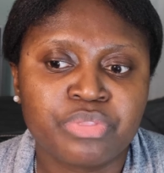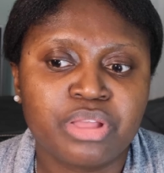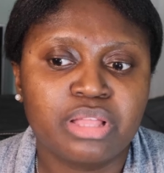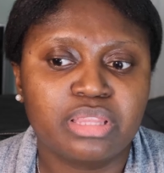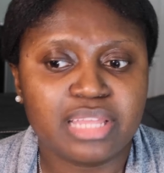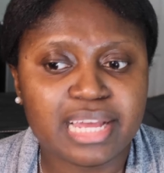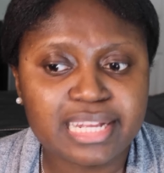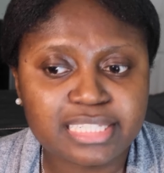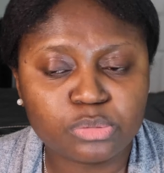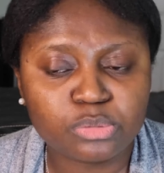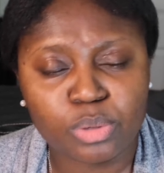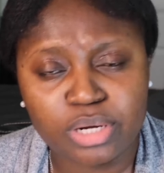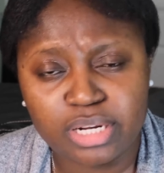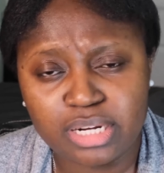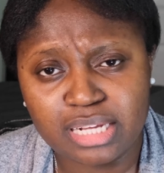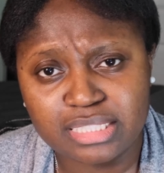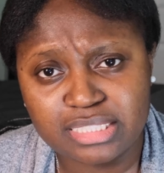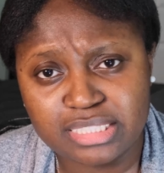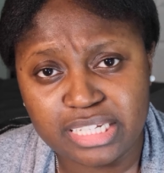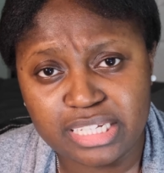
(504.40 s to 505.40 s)
late
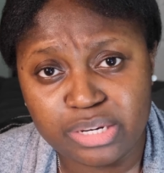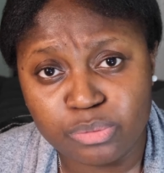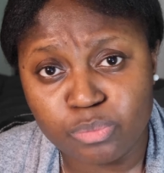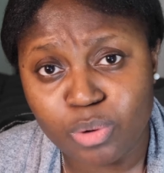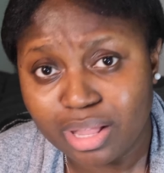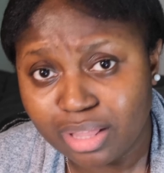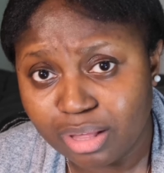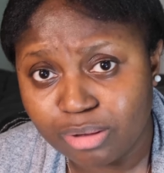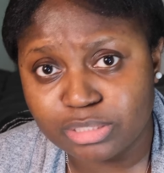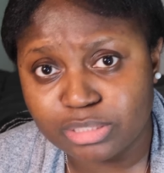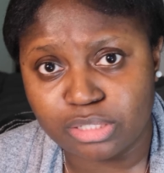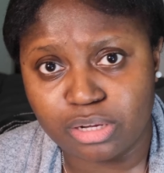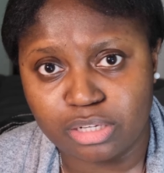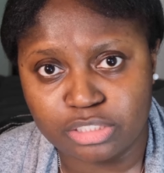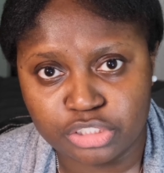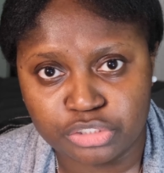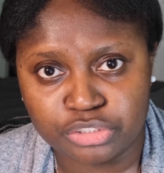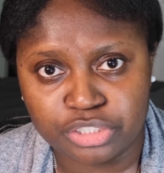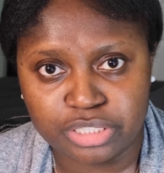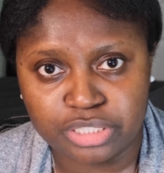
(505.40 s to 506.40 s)
2019, while I was in
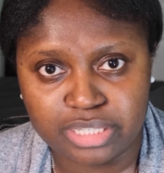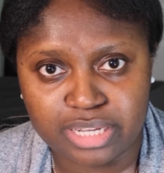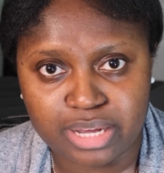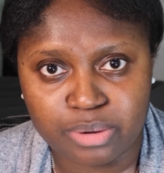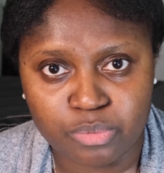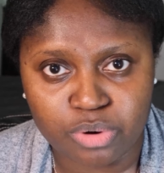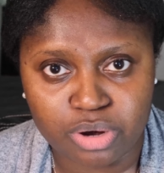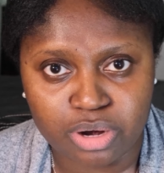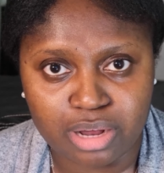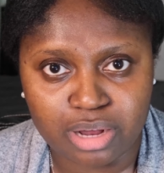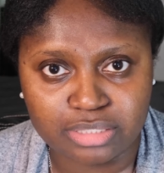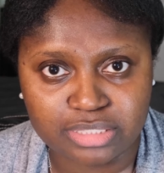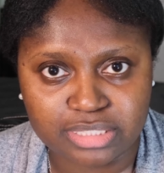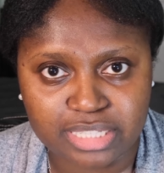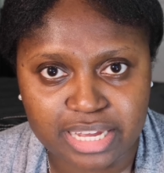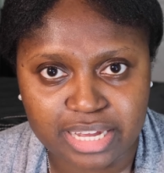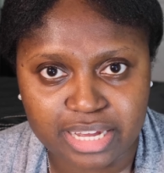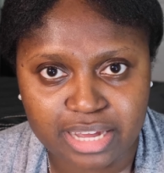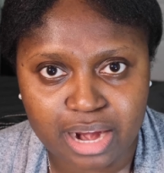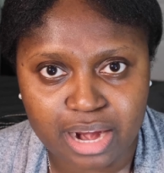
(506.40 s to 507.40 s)
Australia, where I was
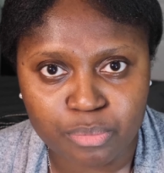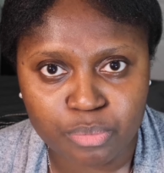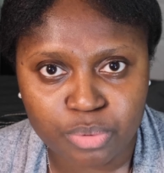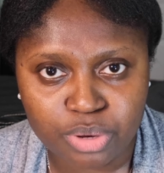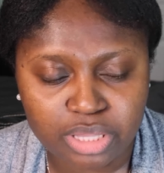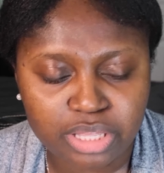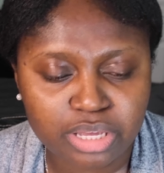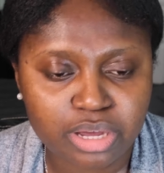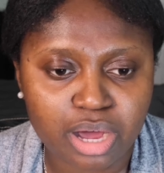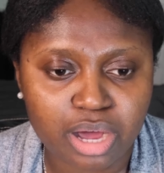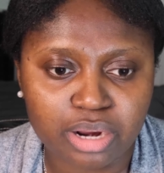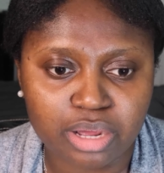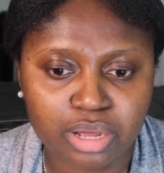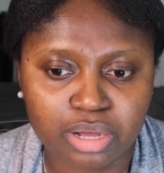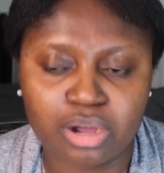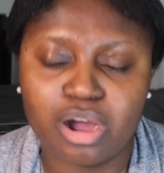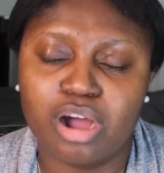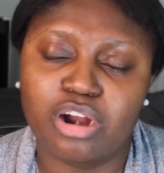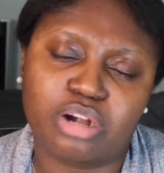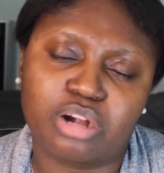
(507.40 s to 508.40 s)
like, I really gotta
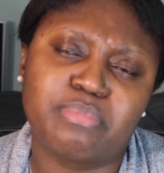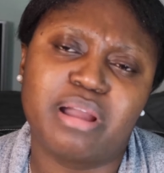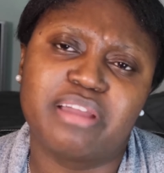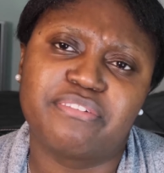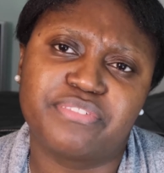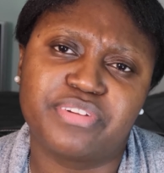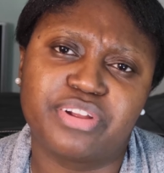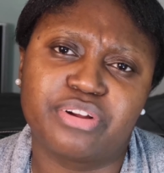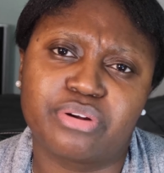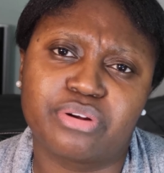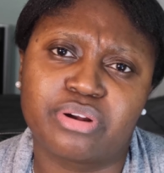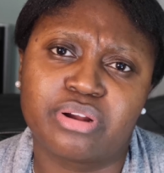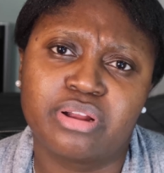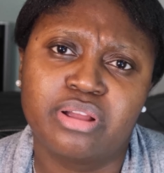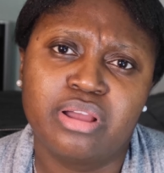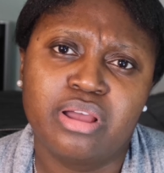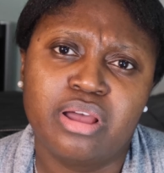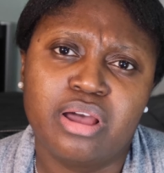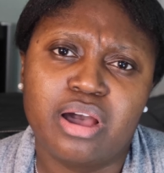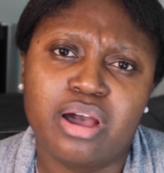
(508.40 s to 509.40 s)
conquer my fear
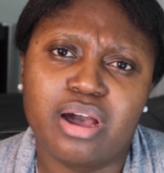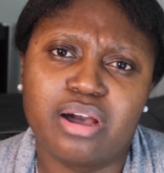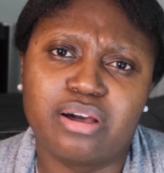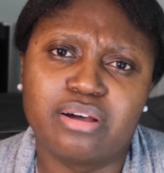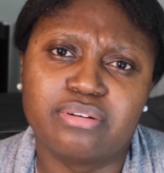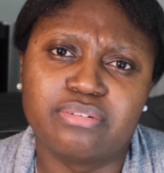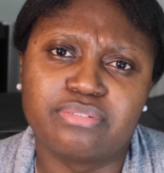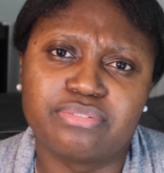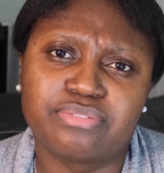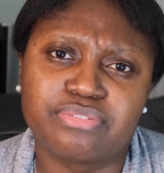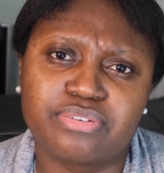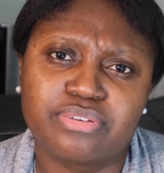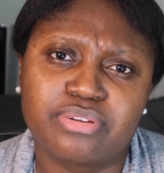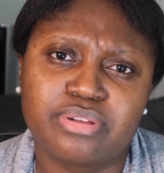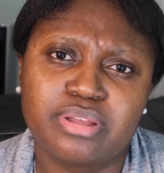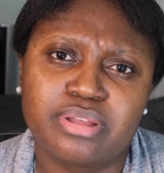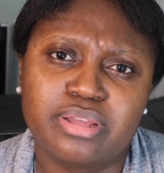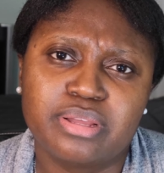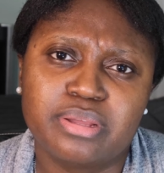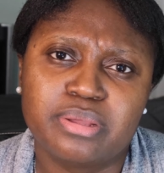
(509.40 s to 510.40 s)
of
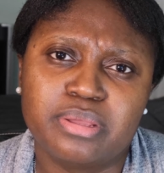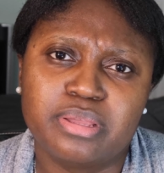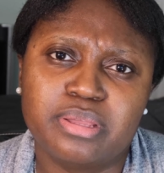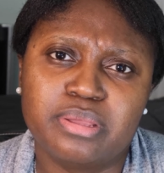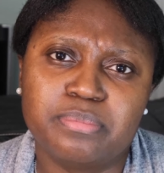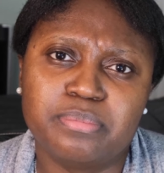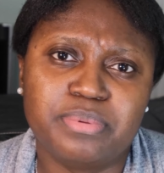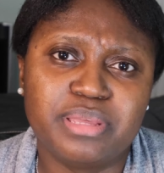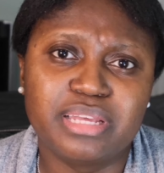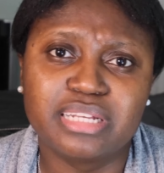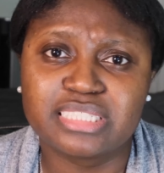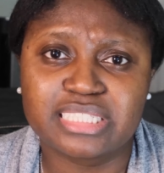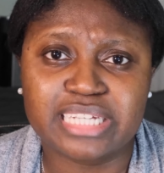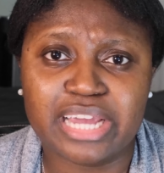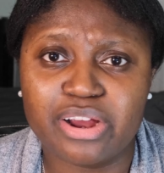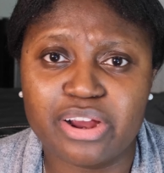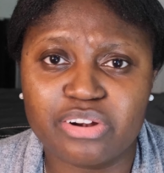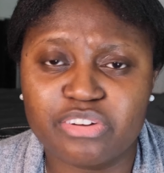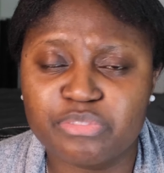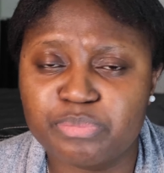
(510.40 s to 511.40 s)
being
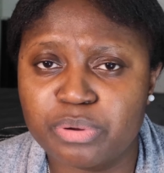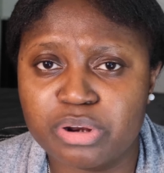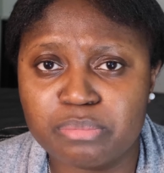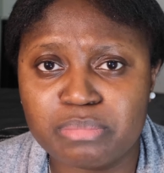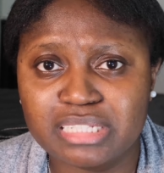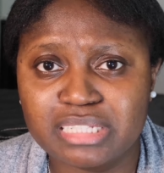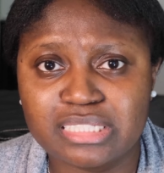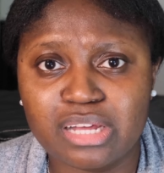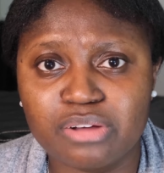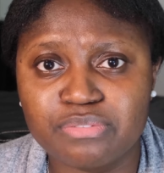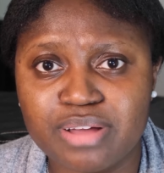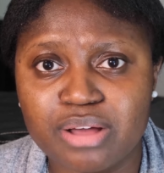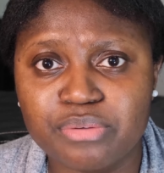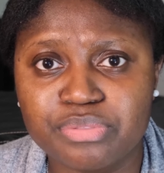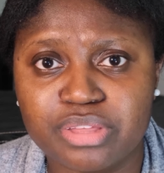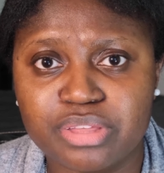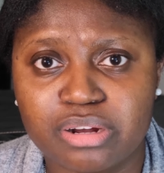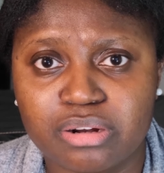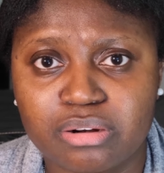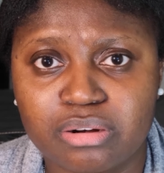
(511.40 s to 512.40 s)
scared of putting myself out
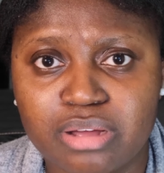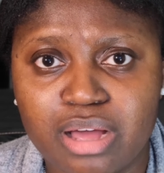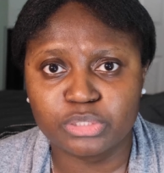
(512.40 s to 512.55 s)
there.